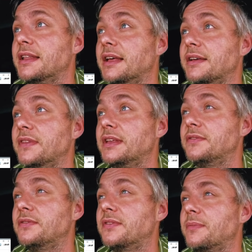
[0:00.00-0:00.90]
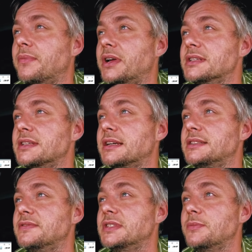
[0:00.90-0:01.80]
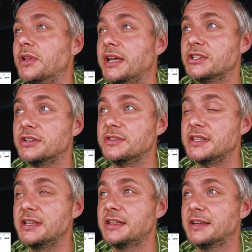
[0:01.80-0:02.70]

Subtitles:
And then if I press active simulation, you see,